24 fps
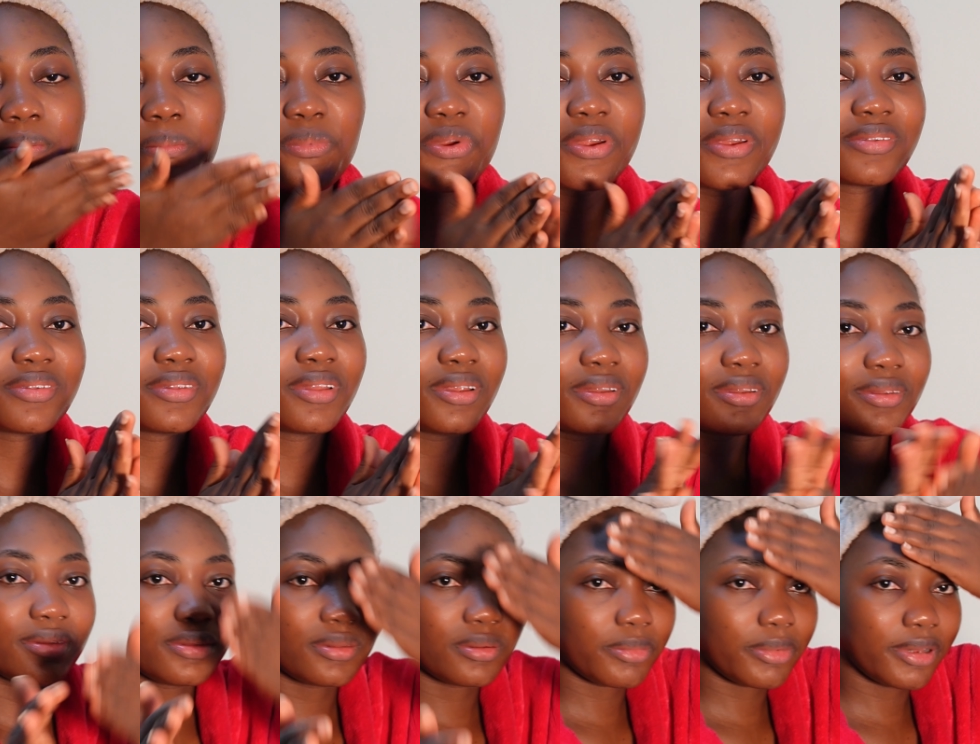Press that
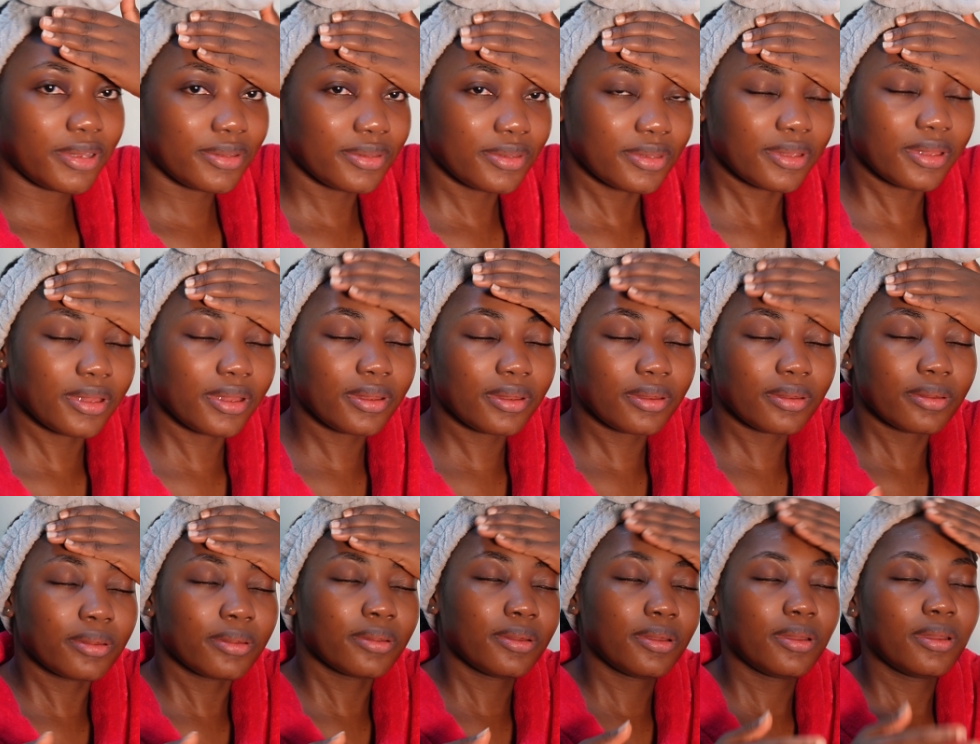into my
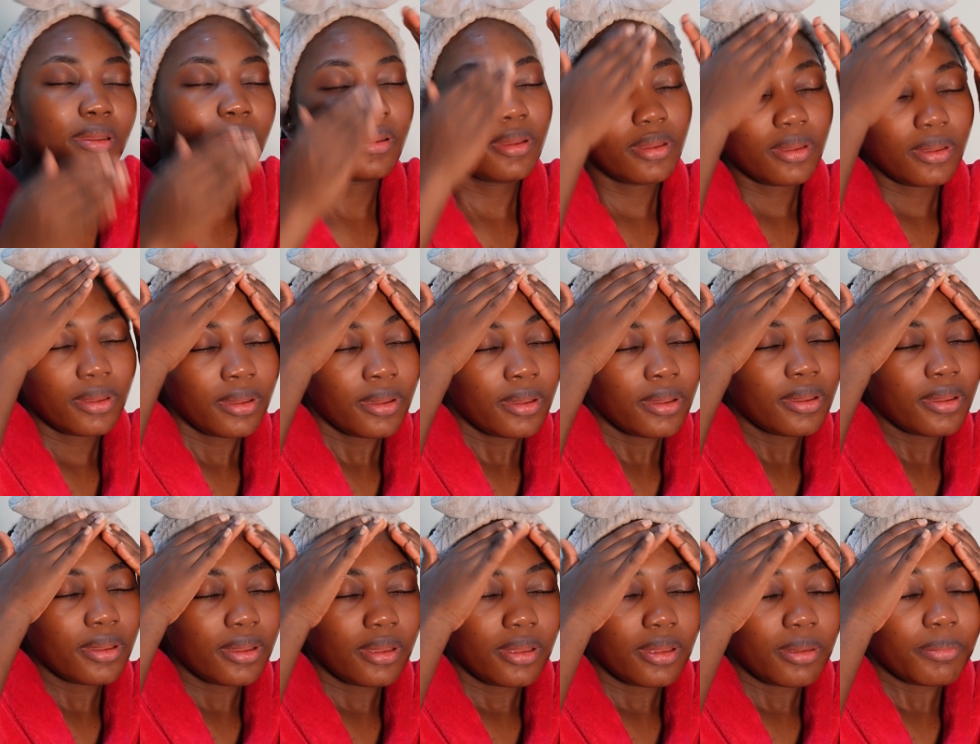skin
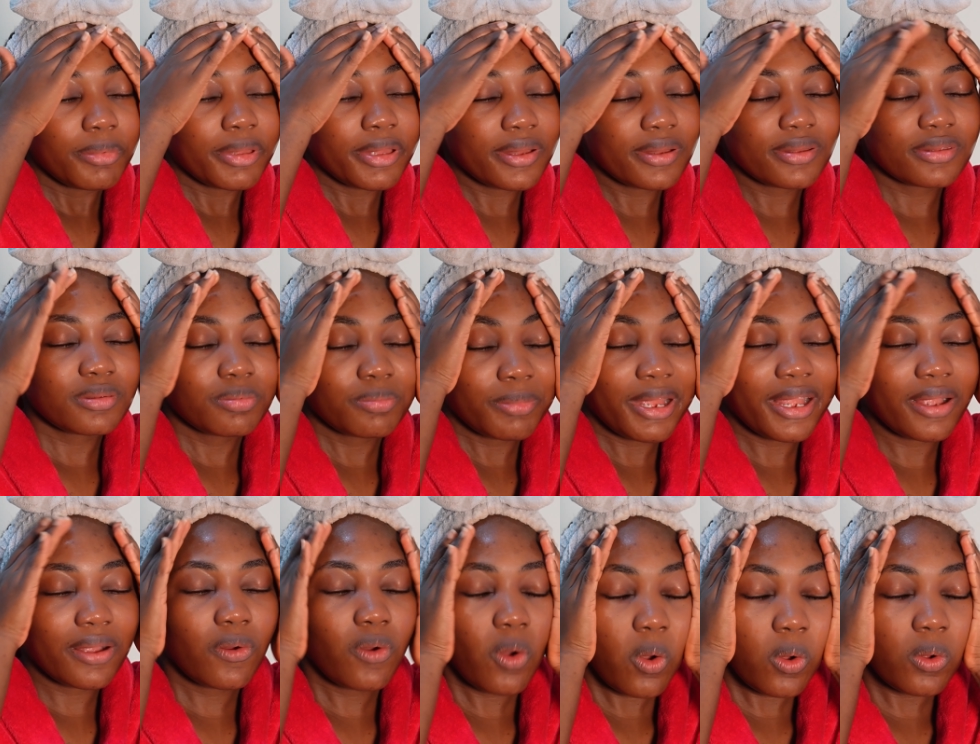because
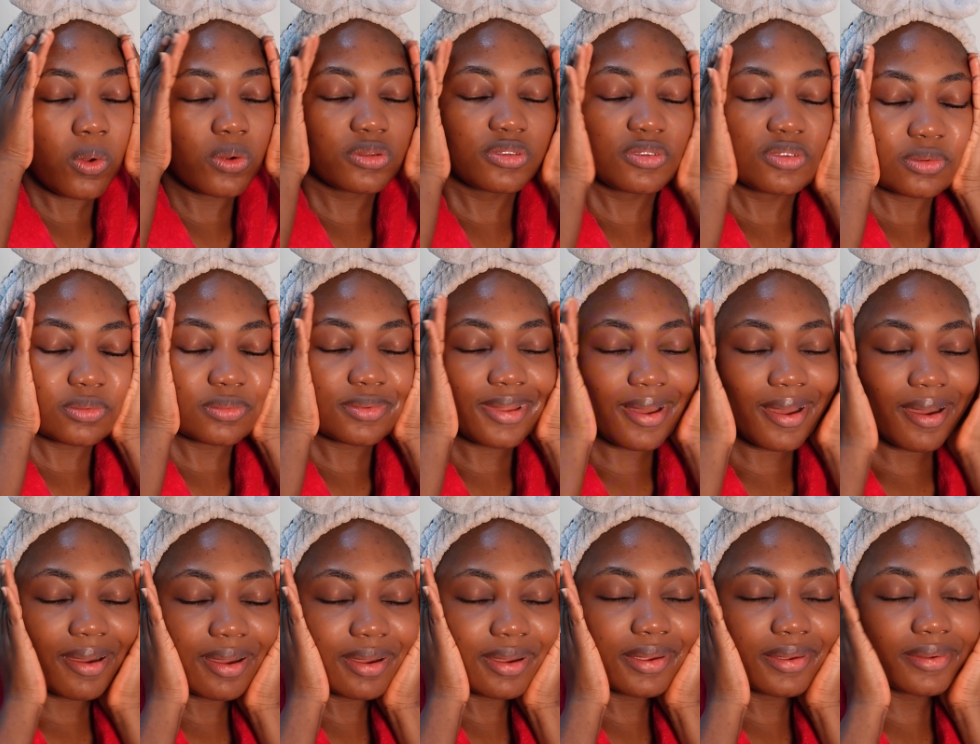my goal
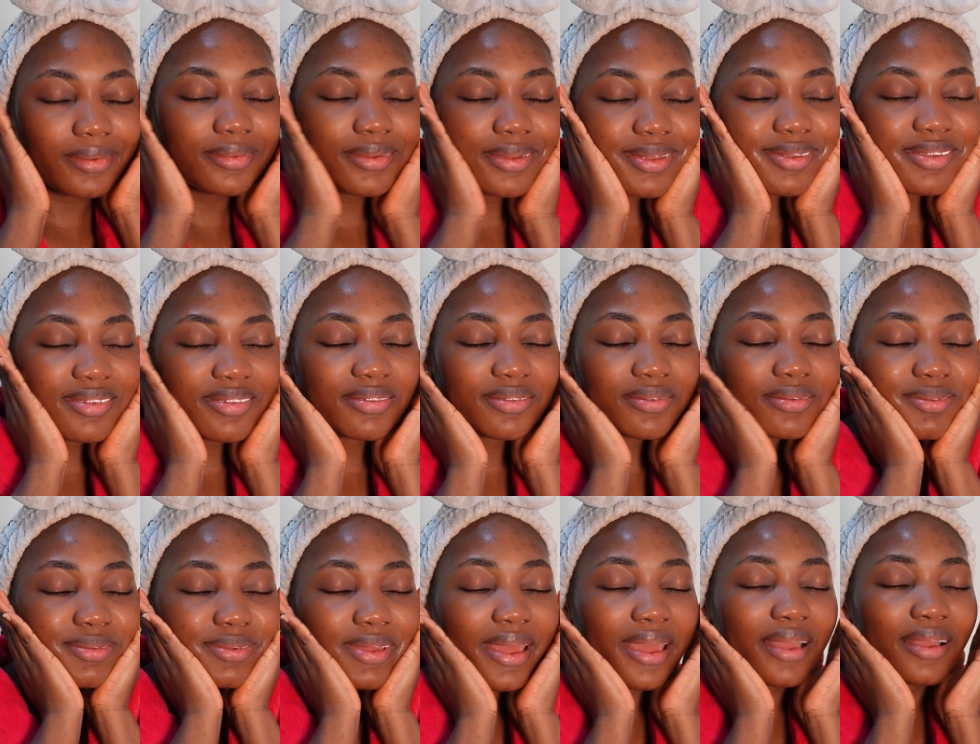tonight is
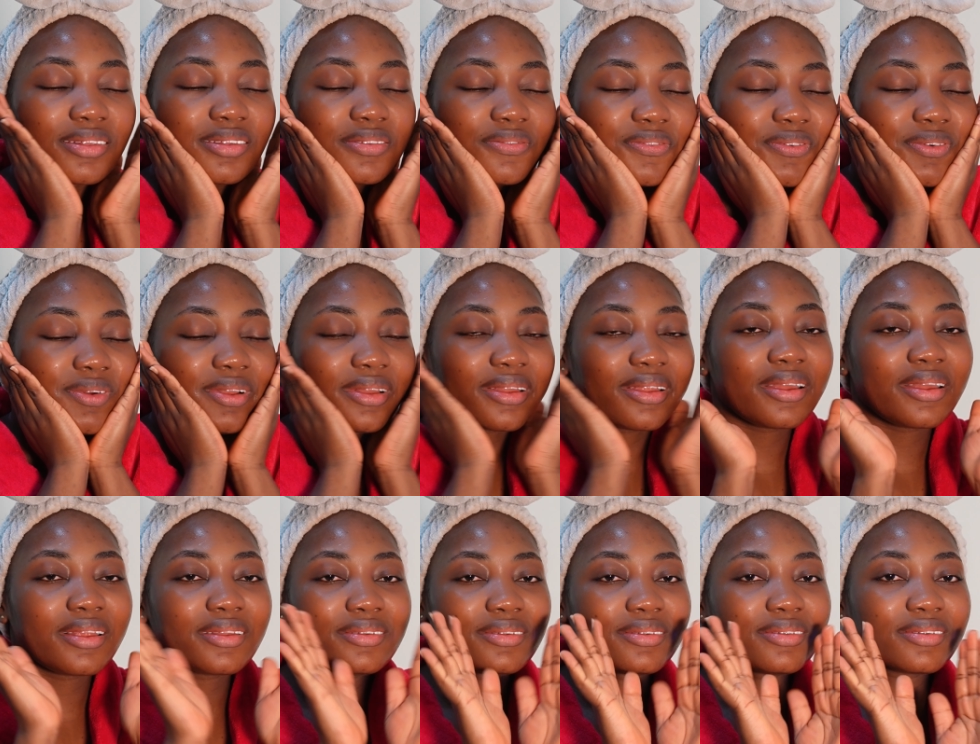to
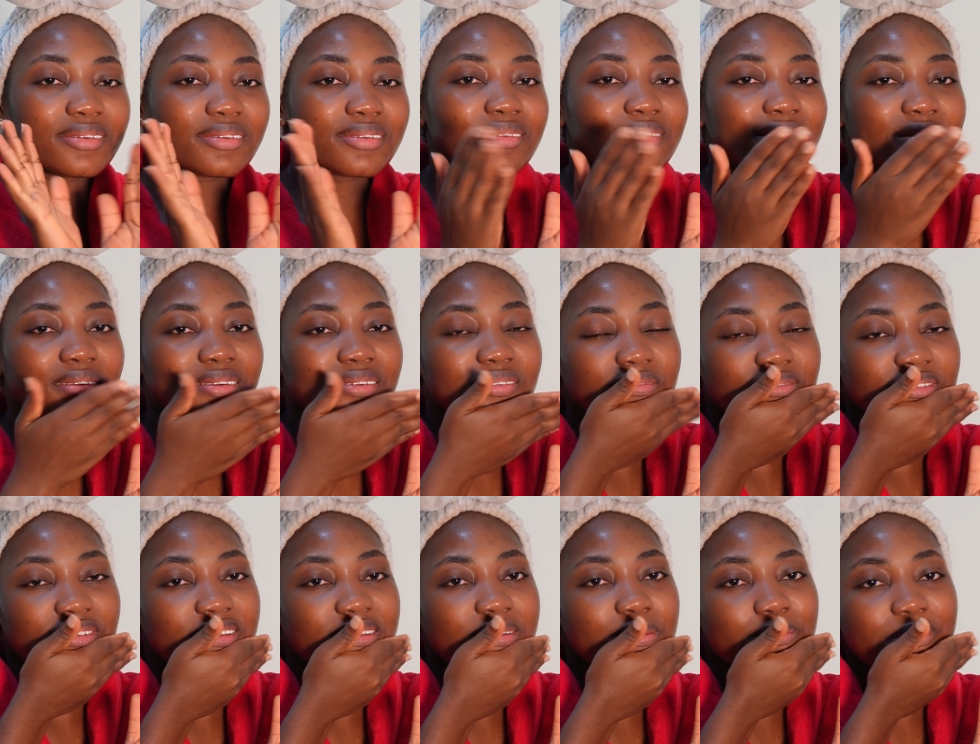exfoliate, just
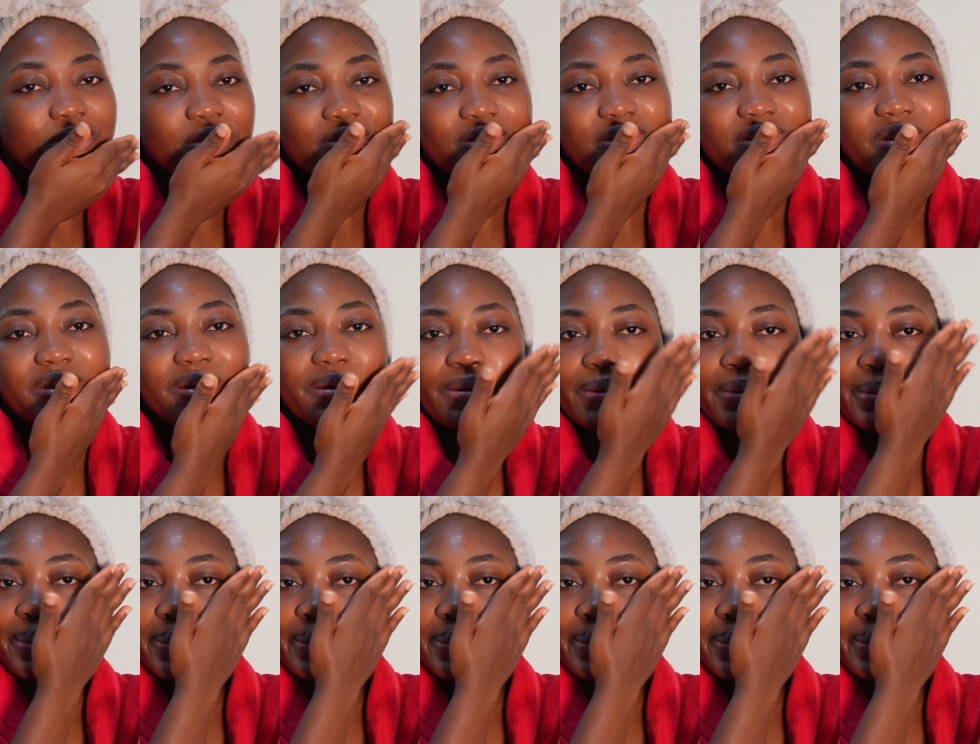exfoliate my skin.